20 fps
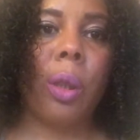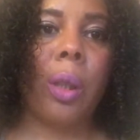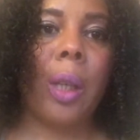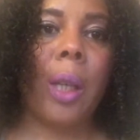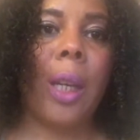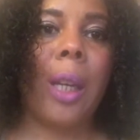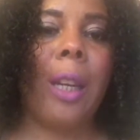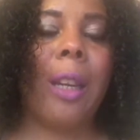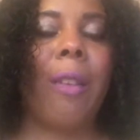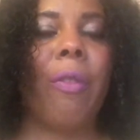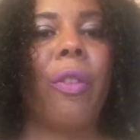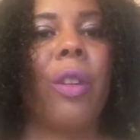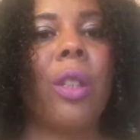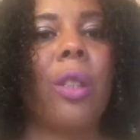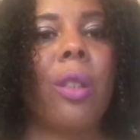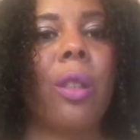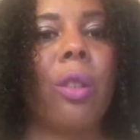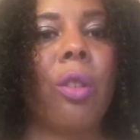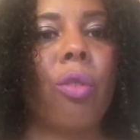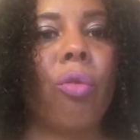Okay. If
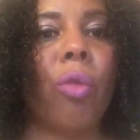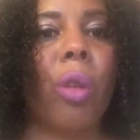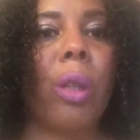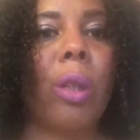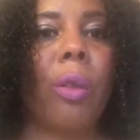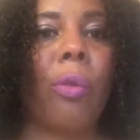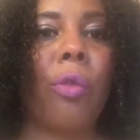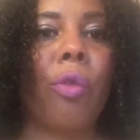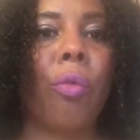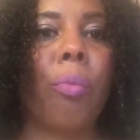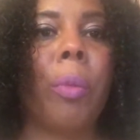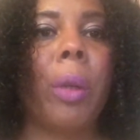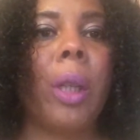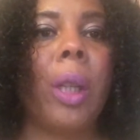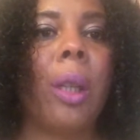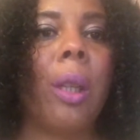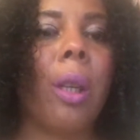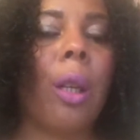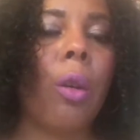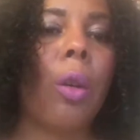it's a stressful
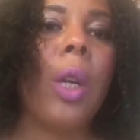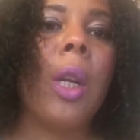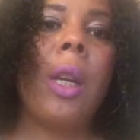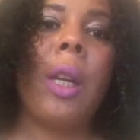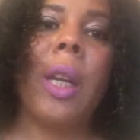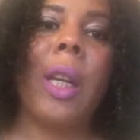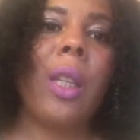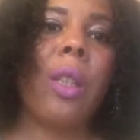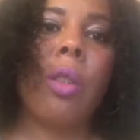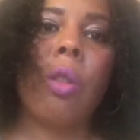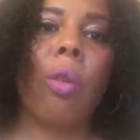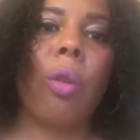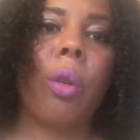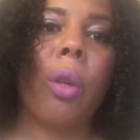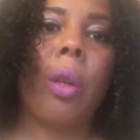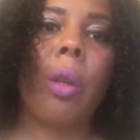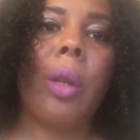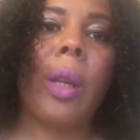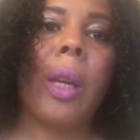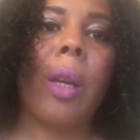money goal, it's not
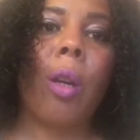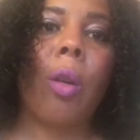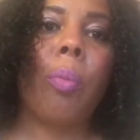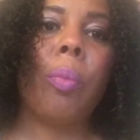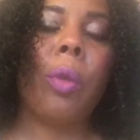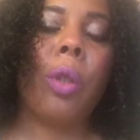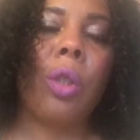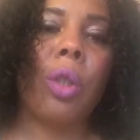going to help you.